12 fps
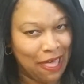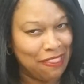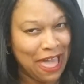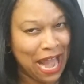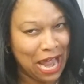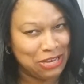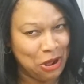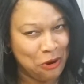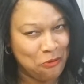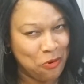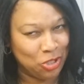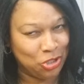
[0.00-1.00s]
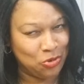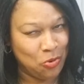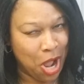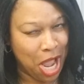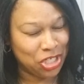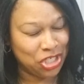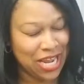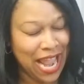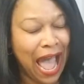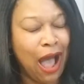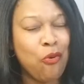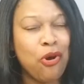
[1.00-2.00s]
that I don't want you watching.
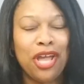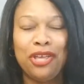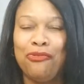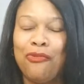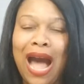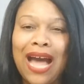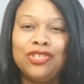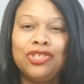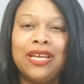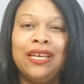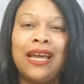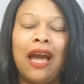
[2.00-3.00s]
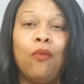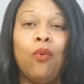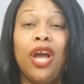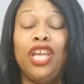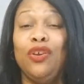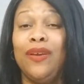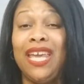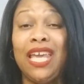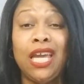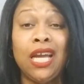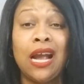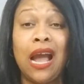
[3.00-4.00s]
I want you watching. I want you
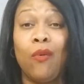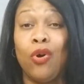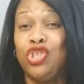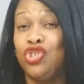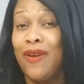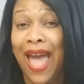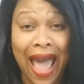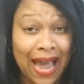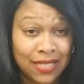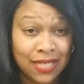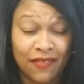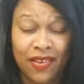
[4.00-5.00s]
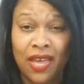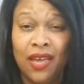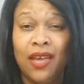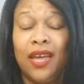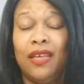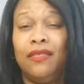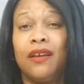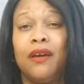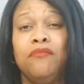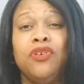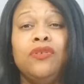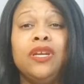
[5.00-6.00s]
here. I want you active in the
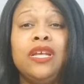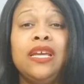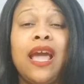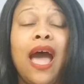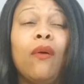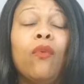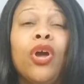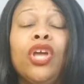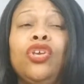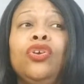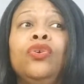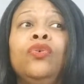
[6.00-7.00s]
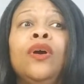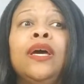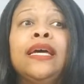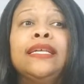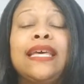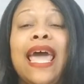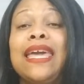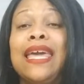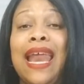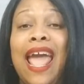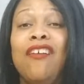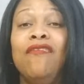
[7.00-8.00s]
community. I want you
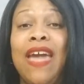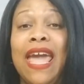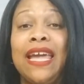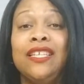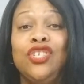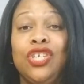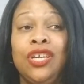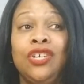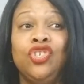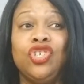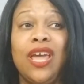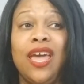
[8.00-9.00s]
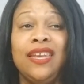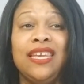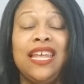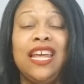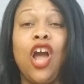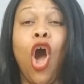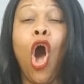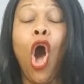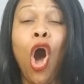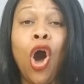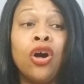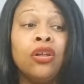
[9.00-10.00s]
taking advantage and getting
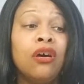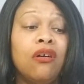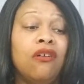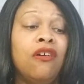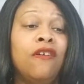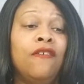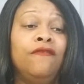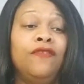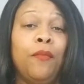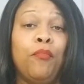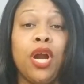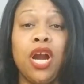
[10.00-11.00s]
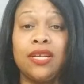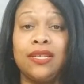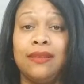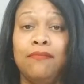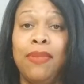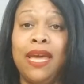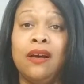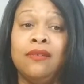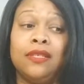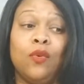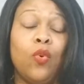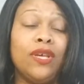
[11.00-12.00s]
all of the perks and
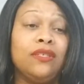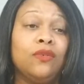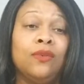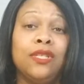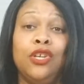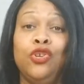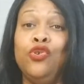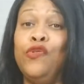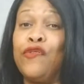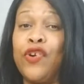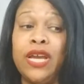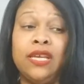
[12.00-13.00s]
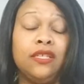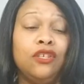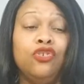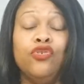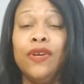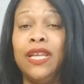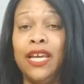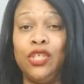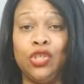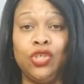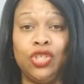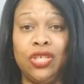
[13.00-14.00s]
bells and whistles and new friends and new
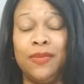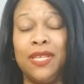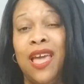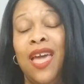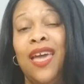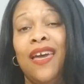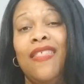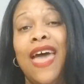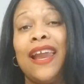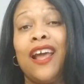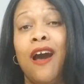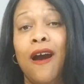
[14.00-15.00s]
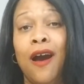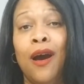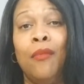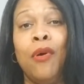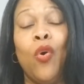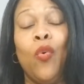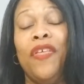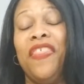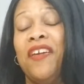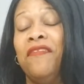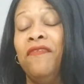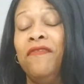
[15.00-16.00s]
relationships that come with
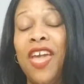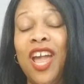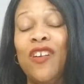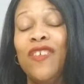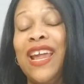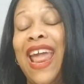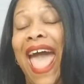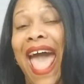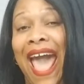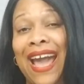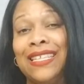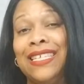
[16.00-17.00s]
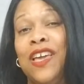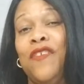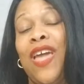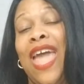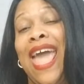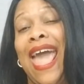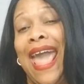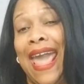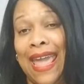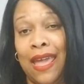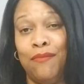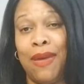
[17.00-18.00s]
a very active
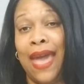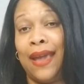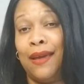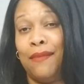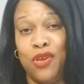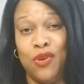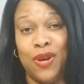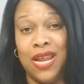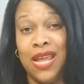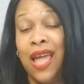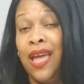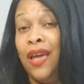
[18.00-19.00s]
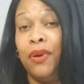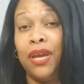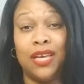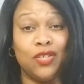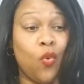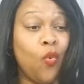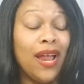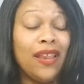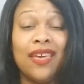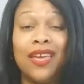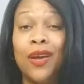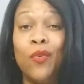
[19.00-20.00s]
handbag community. Because one
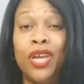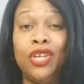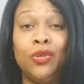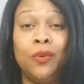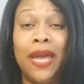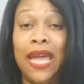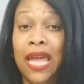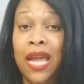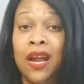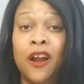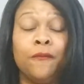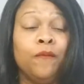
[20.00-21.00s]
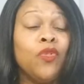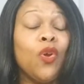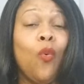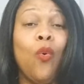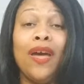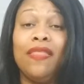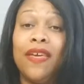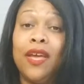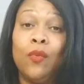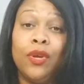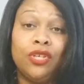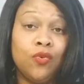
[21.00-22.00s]
thing we do here one
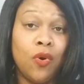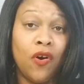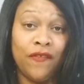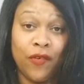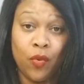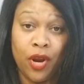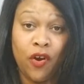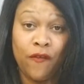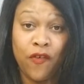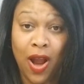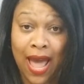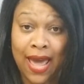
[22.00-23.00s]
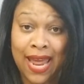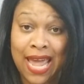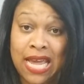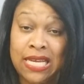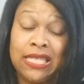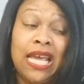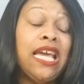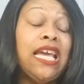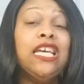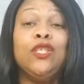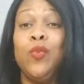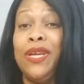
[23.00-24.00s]
thing we do on For Real Fridays
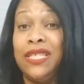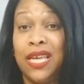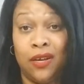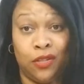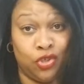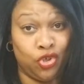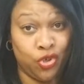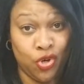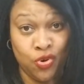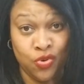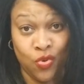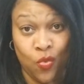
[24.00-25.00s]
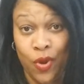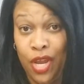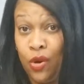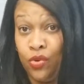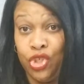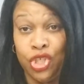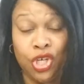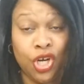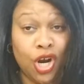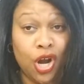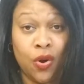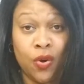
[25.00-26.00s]
is we tell the truth. We don't
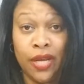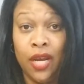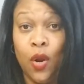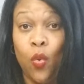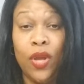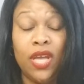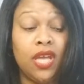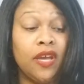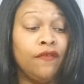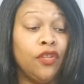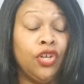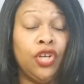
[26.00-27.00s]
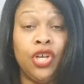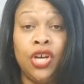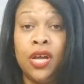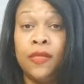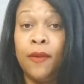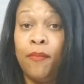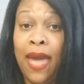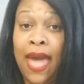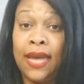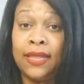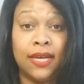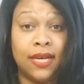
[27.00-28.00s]
sugarcoat it. We give the good, the
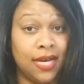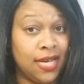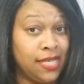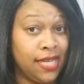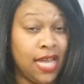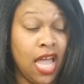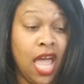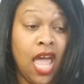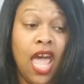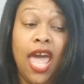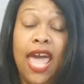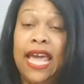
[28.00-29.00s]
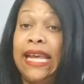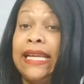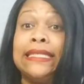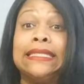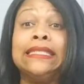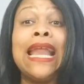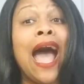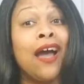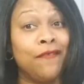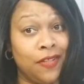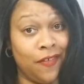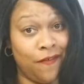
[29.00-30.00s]
bad, the ugly. And it is
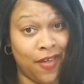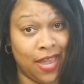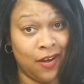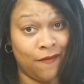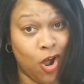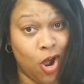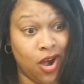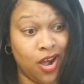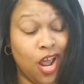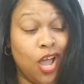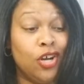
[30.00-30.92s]
not for the faint of heart.